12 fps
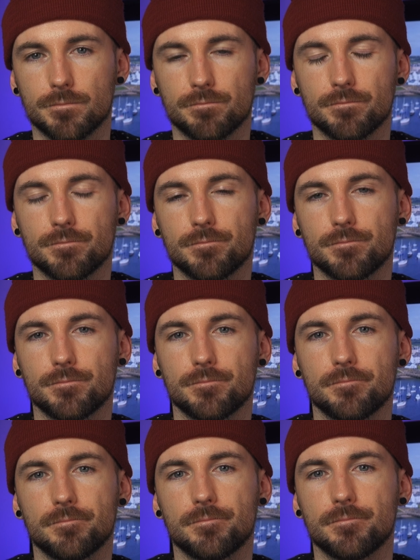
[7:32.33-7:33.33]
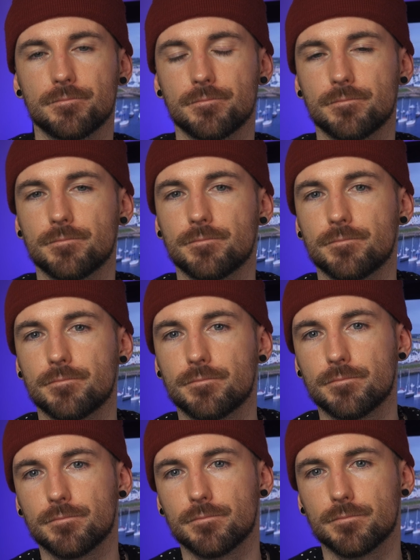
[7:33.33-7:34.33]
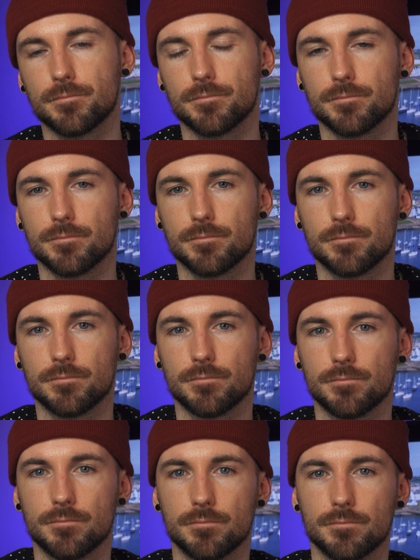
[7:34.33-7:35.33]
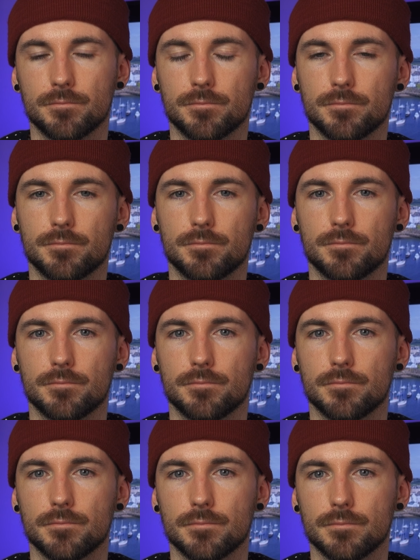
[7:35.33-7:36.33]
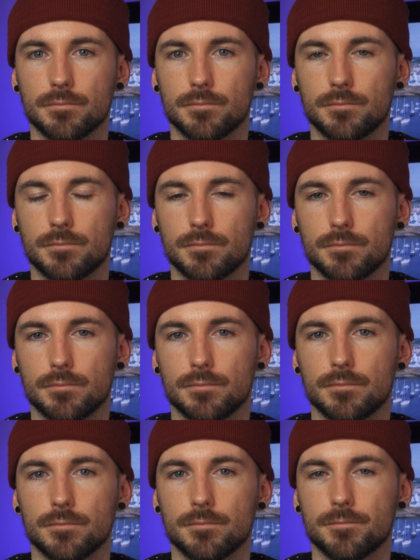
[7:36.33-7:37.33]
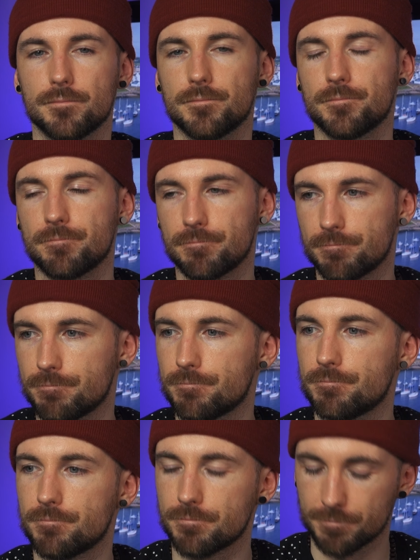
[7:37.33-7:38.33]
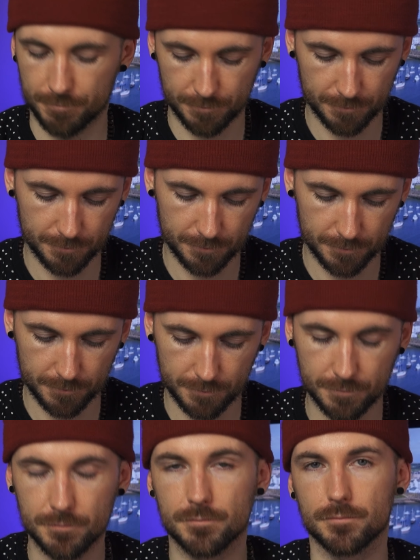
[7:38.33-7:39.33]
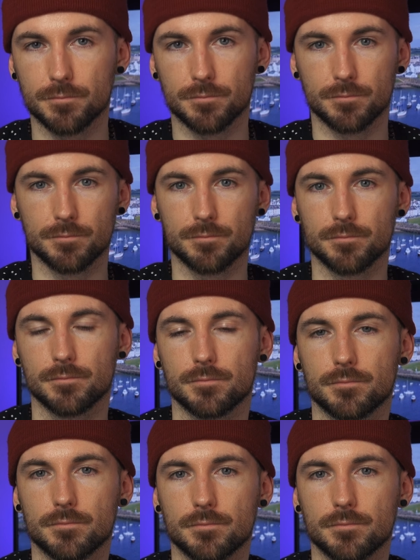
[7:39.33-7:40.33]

(not speaking)